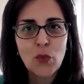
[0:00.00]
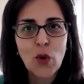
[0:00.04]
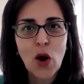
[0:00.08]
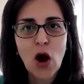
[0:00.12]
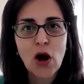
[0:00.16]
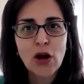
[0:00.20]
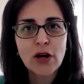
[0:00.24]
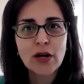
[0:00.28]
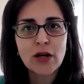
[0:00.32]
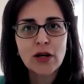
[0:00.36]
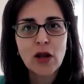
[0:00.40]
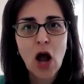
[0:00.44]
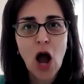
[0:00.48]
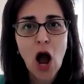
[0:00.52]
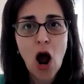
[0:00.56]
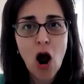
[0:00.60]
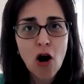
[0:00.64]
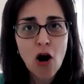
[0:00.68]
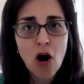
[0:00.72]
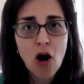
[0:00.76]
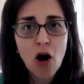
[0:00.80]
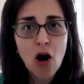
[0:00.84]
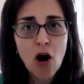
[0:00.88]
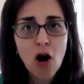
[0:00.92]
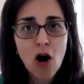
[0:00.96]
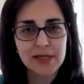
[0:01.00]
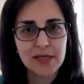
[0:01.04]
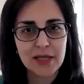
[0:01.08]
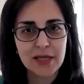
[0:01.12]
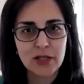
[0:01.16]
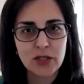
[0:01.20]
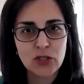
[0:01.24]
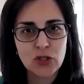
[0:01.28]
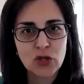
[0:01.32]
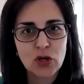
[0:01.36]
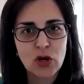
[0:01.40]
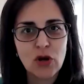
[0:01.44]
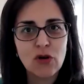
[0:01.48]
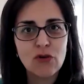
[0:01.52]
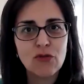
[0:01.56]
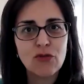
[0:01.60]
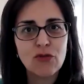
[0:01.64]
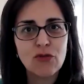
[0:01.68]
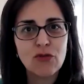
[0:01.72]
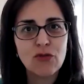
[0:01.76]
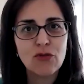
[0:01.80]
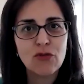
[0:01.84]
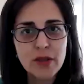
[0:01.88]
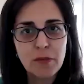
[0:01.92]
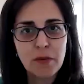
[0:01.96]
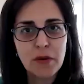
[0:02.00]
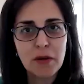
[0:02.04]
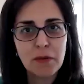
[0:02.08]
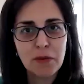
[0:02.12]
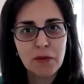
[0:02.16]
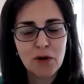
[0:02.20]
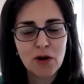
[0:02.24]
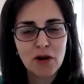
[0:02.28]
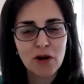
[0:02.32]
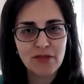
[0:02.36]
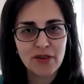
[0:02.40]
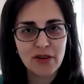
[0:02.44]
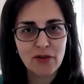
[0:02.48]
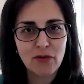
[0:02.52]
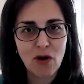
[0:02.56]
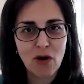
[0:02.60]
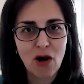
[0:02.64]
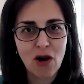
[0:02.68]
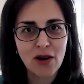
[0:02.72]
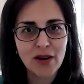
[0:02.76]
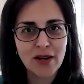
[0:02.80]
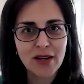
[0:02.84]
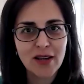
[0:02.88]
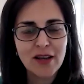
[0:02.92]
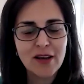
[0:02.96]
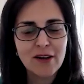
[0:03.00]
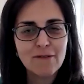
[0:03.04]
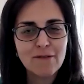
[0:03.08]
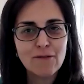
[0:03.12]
on our message for the people of Iran